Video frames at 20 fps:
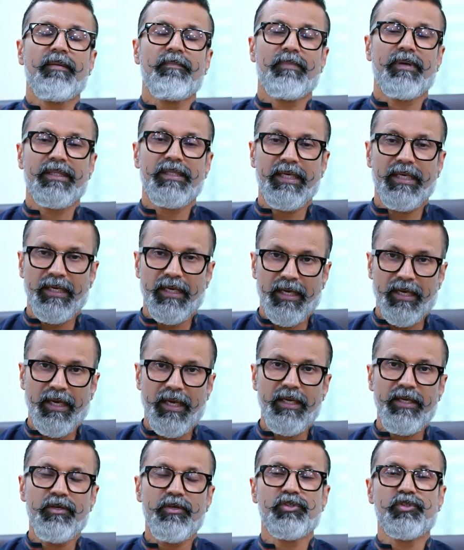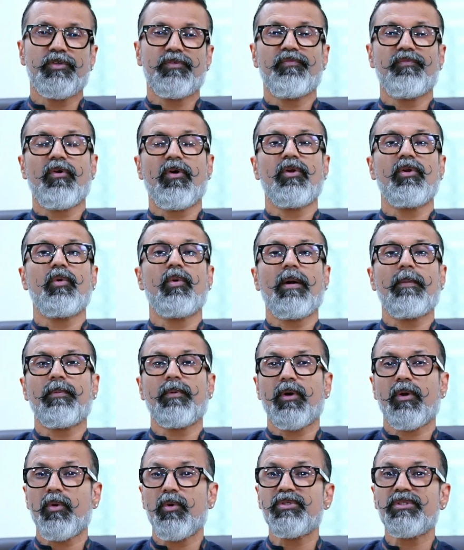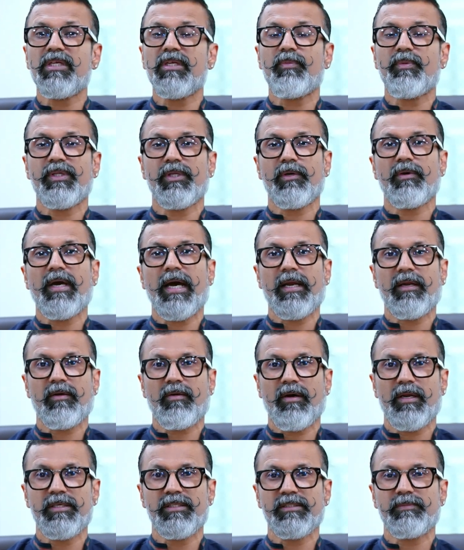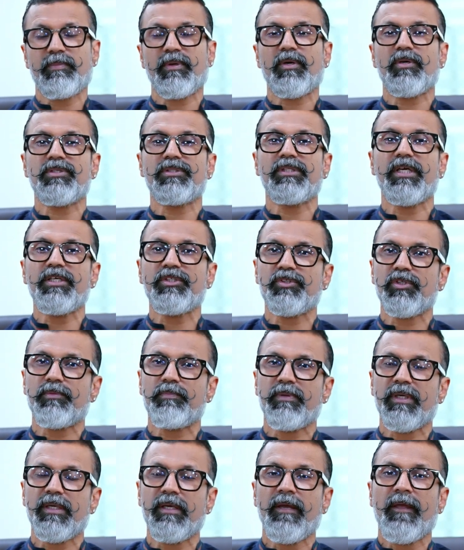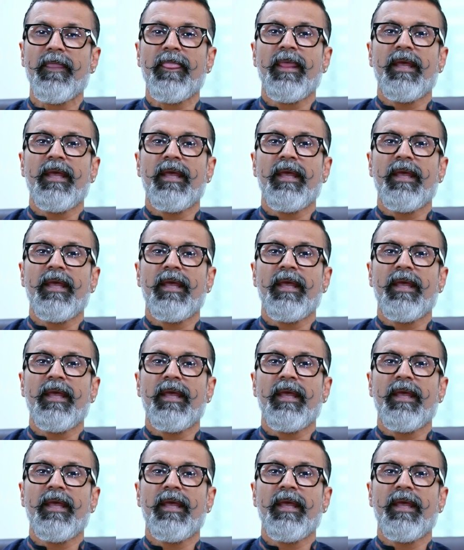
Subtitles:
But then again, you should follow up closely with your gynecologist, because they should be